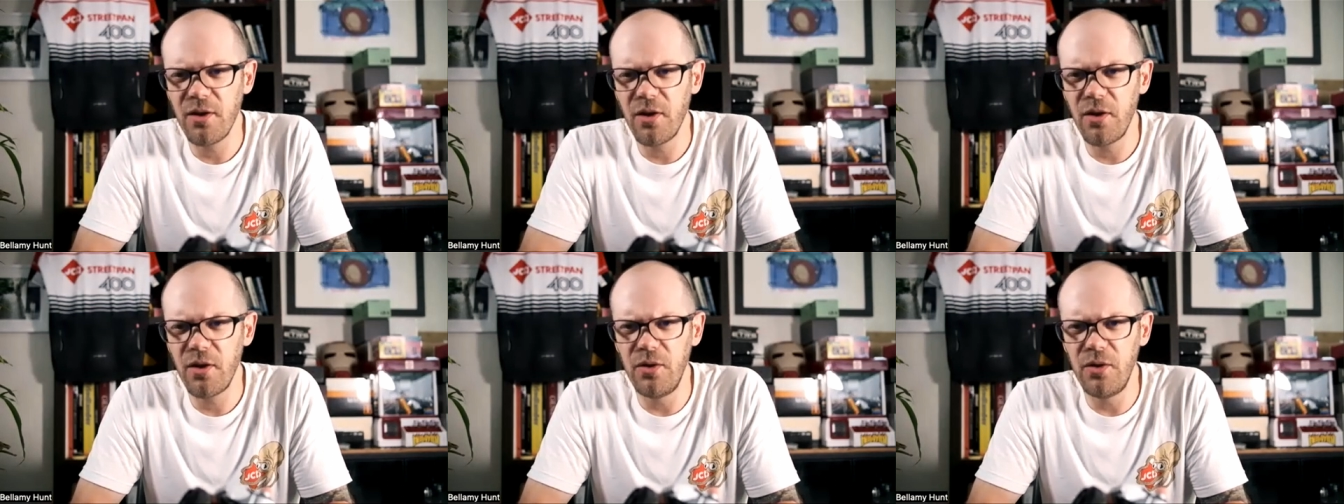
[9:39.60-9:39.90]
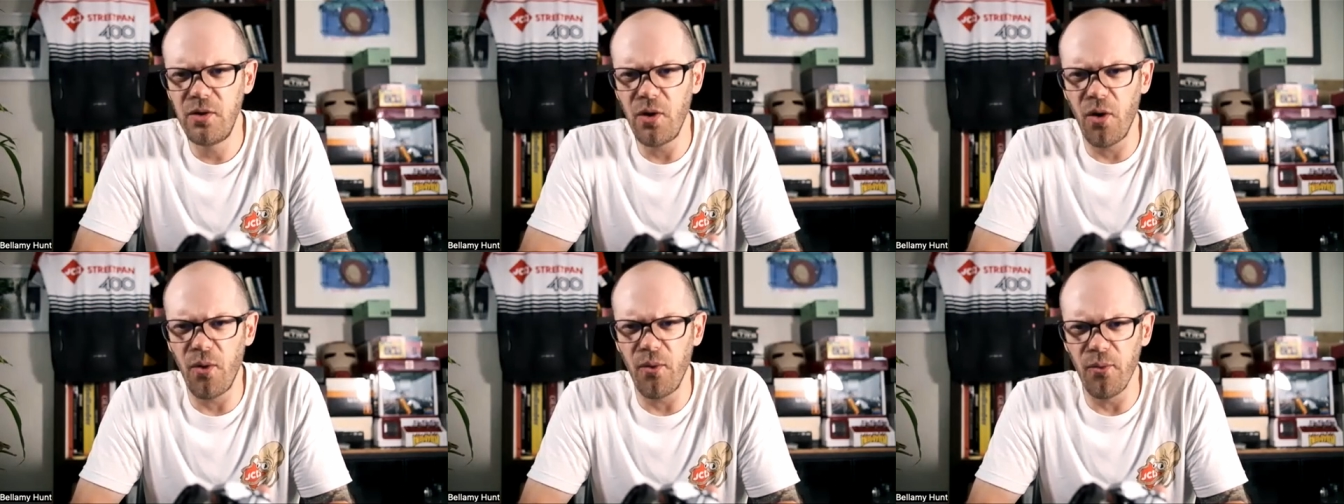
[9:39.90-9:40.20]

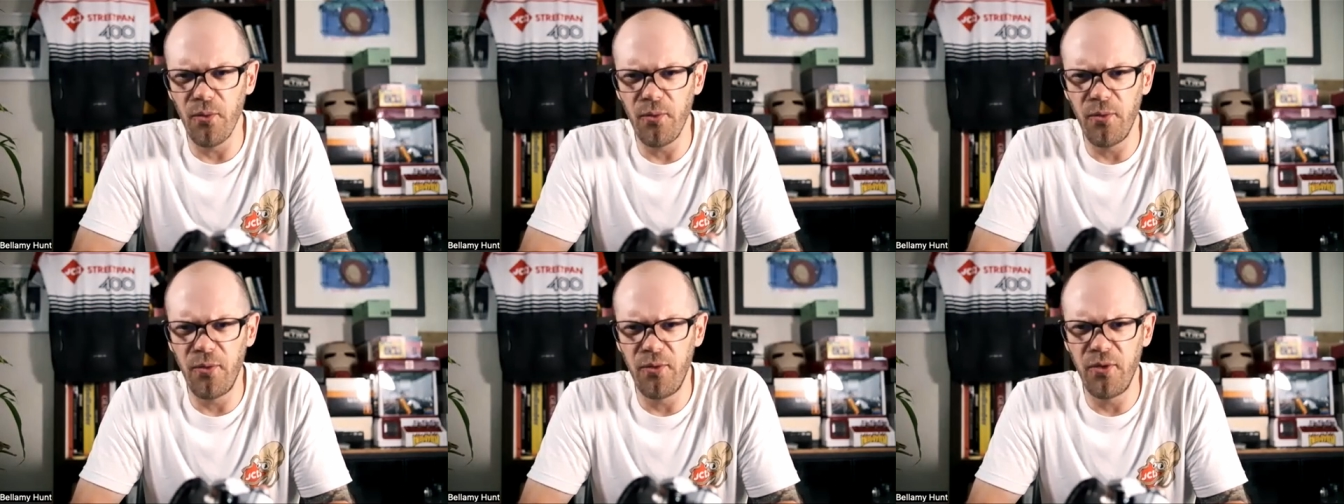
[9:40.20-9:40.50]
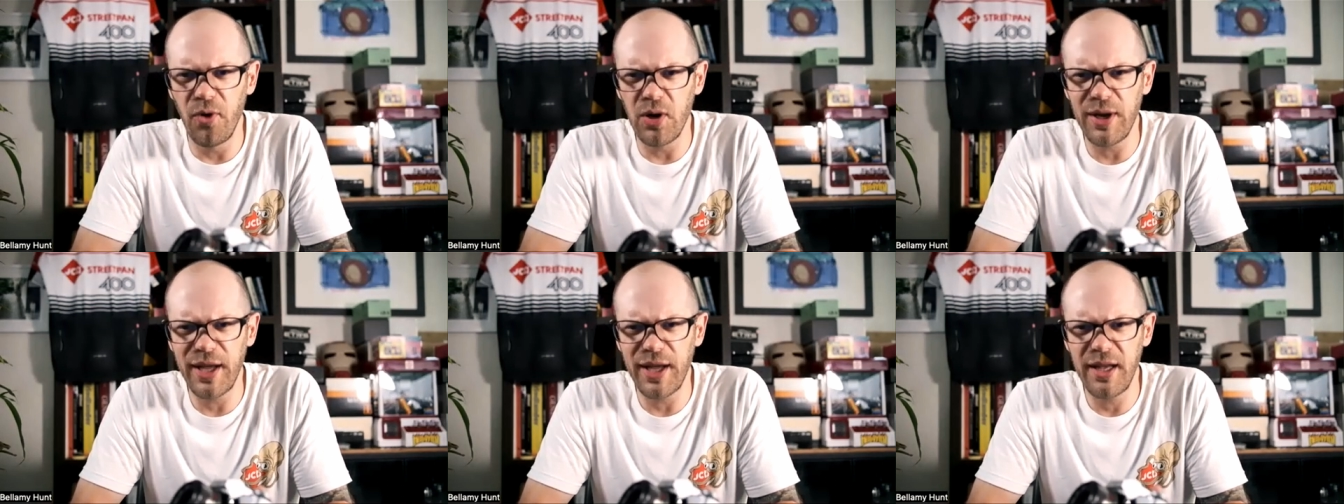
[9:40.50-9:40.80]
not
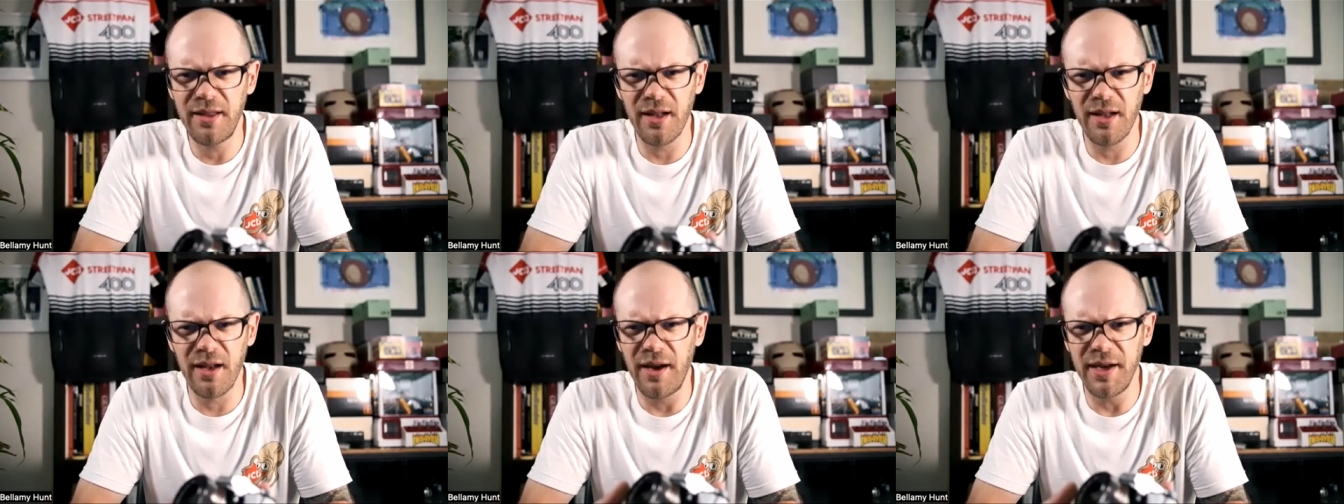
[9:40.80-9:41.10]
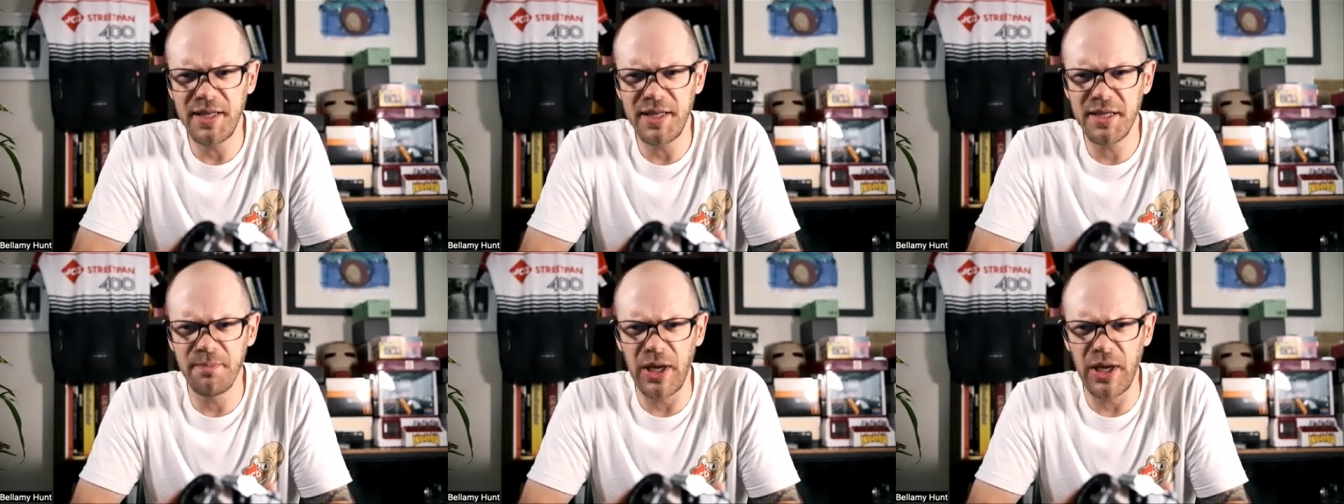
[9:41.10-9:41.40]
fully the
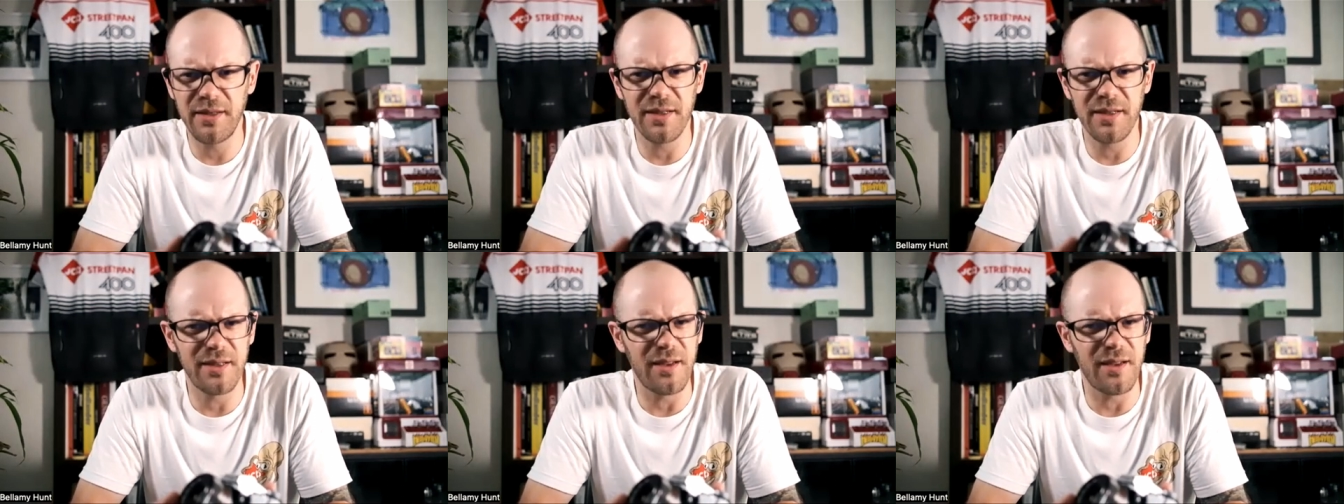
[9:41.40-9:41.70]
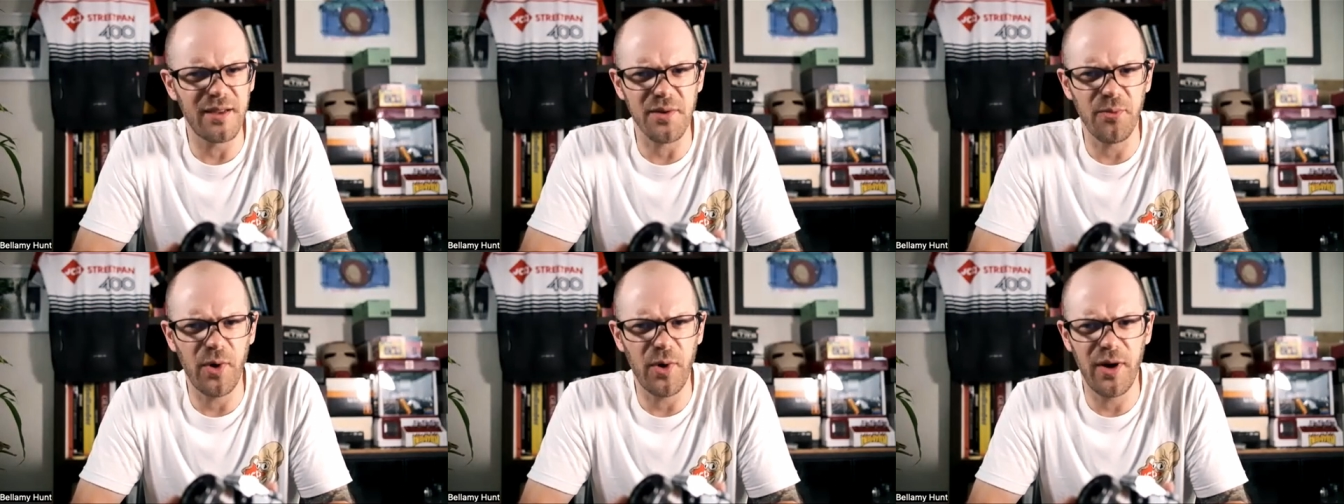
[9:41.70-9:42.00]
lighter meter
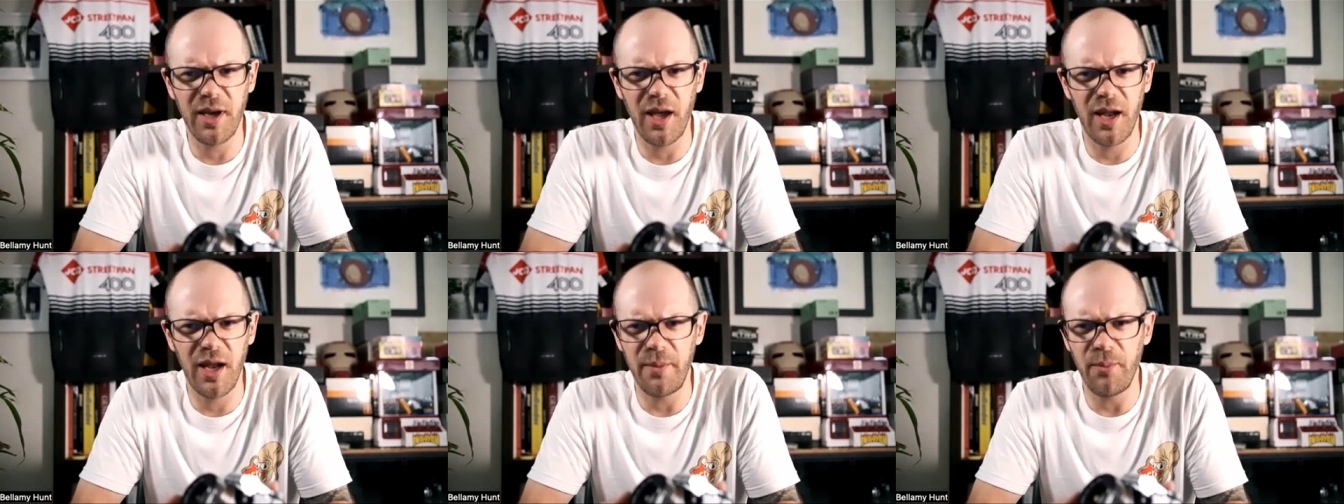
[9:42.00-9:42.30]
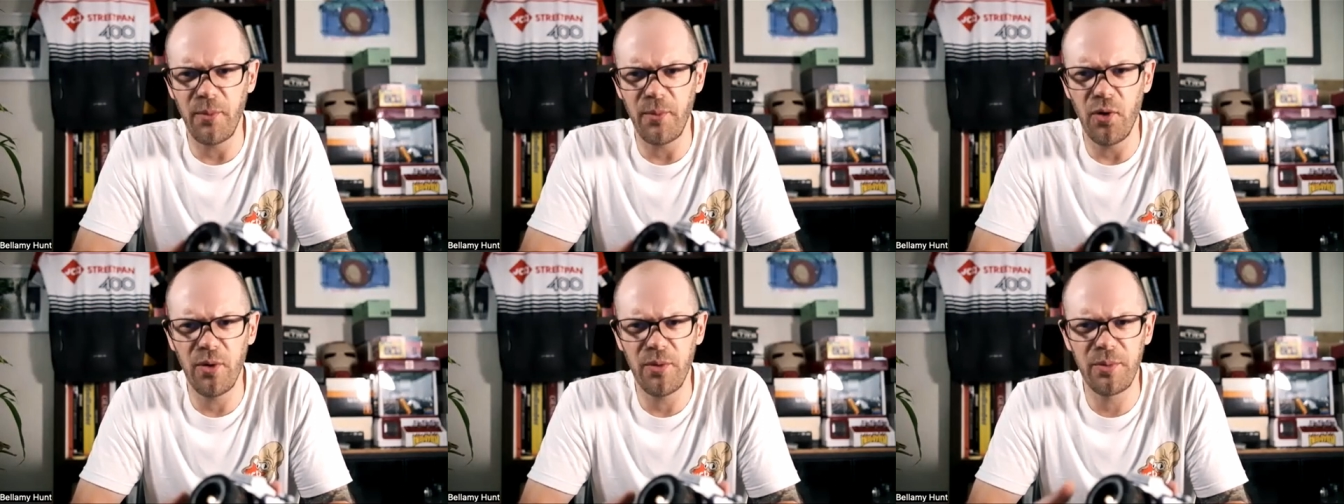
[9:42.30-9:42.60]
doesn't work
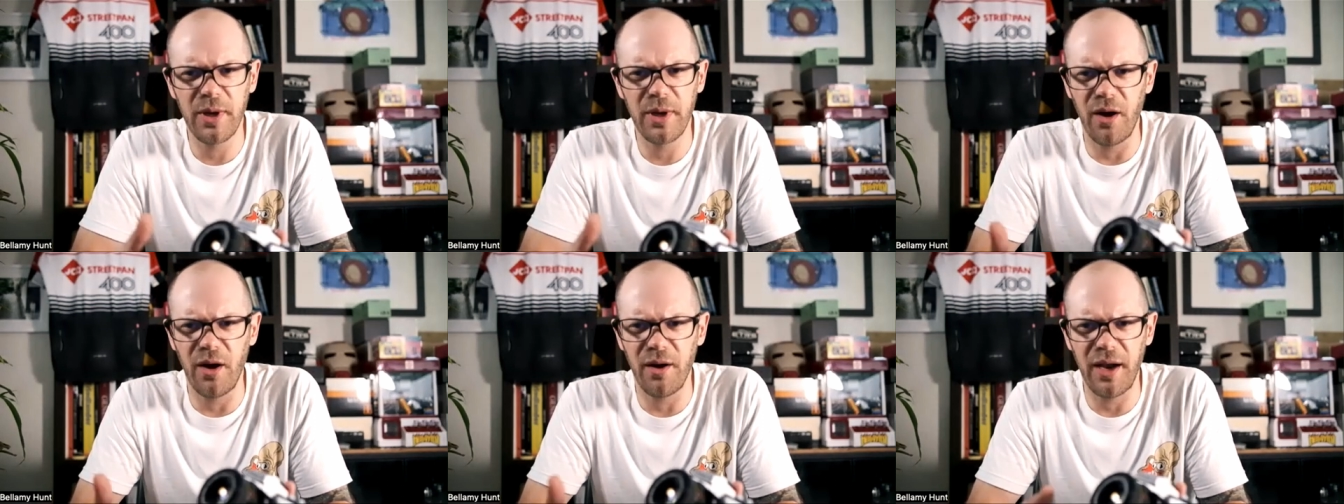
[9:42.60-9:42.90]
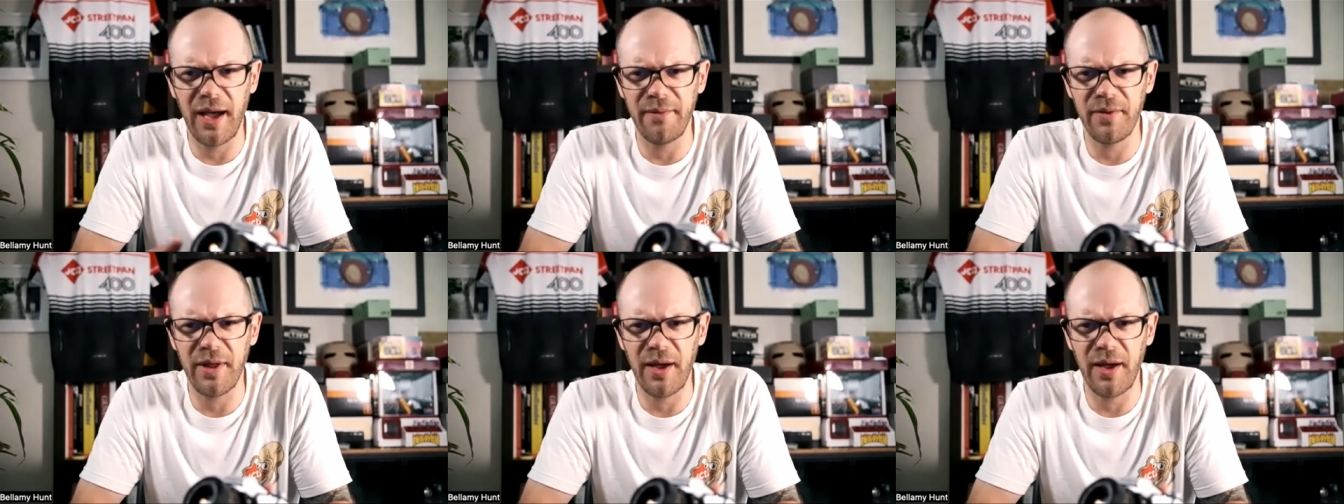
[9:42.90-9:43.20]
anymore can't
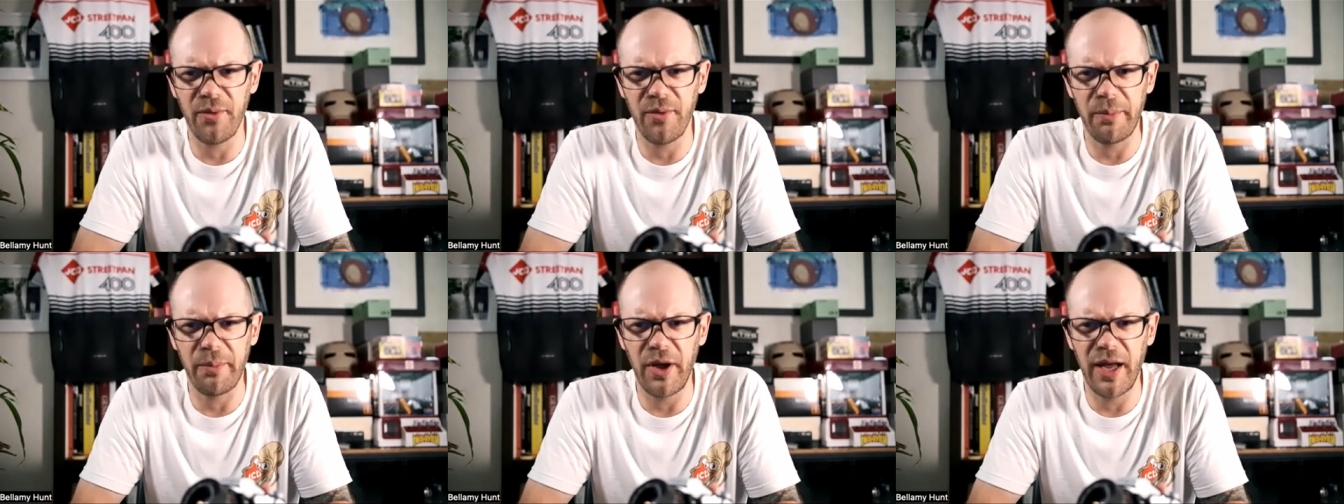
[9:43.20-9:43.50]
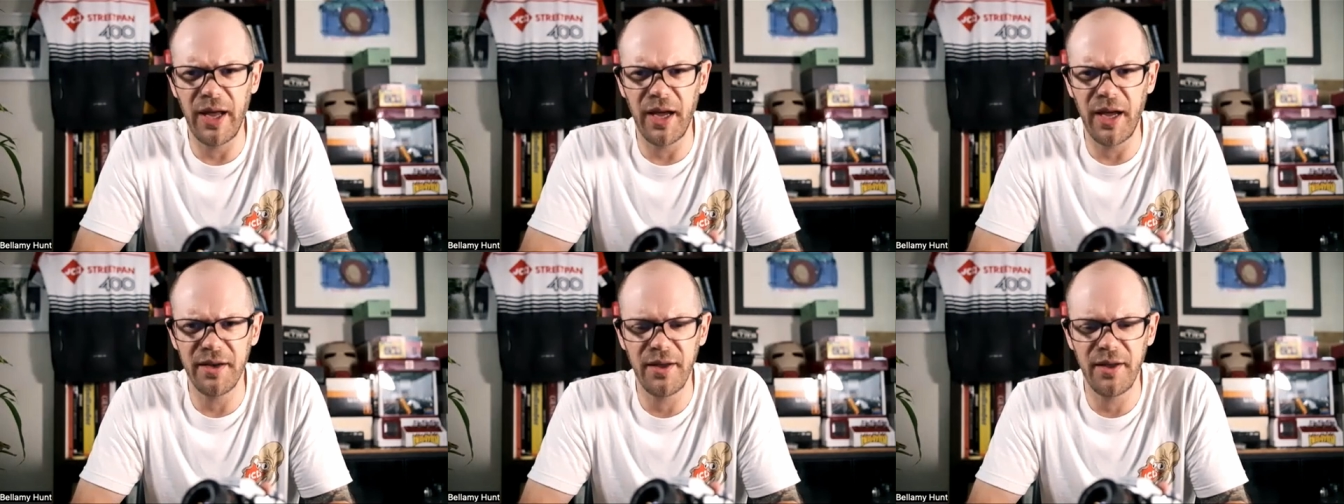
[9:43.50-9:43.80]
have that
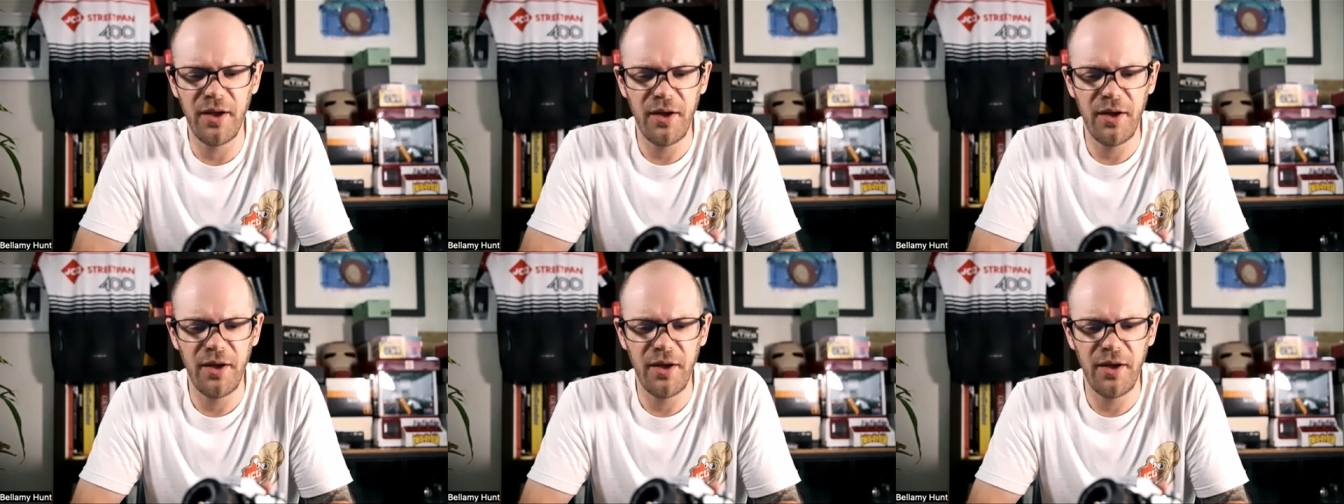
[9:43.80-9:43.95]
repaired